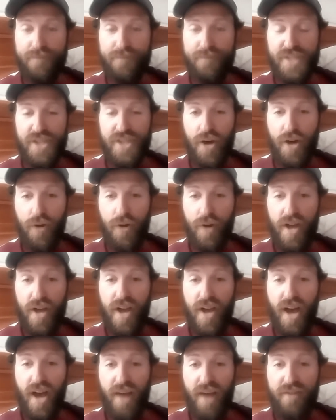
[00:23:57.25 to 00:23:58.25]
So
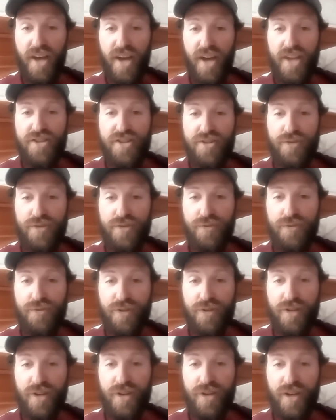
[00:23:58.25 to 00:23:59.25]
I've got to do,
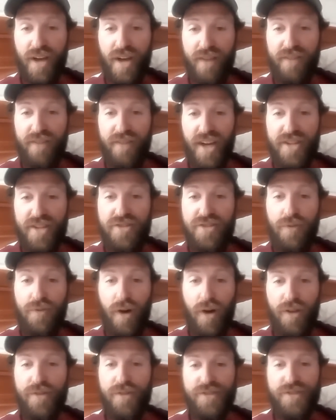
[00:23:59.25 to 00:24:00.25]
I've got to do
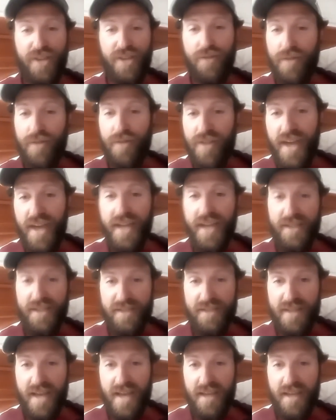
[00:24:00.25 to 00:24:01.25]
all those other things that